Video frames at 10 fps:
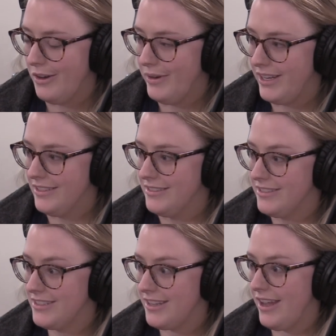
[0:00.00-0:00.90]
You know, we
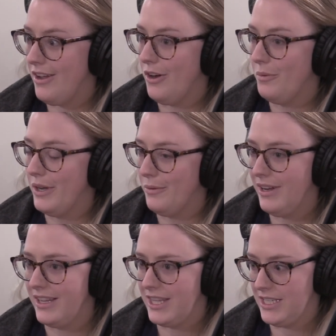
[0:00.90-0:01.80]
can say all we
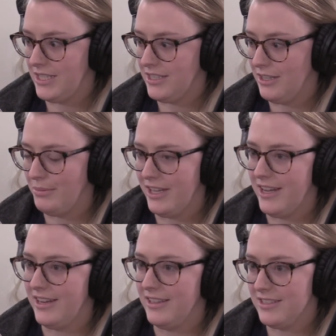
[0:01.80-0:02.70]
want, this is the
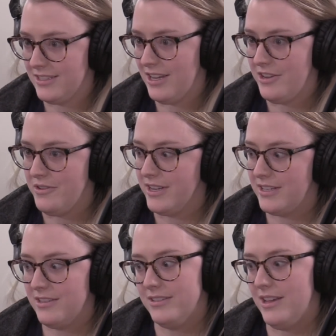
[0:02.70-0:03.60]
plan and this is how you
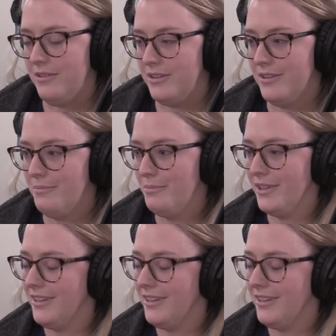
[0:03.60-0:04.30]
get to this outcome,